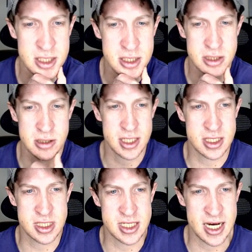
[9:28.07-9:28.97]
so that
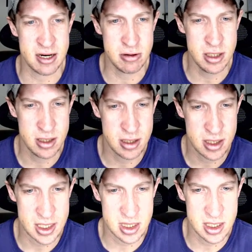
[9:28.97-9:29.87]
it's down down
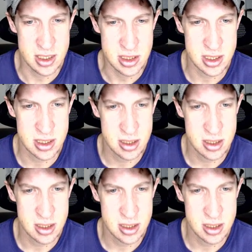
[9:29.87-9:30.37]
like this,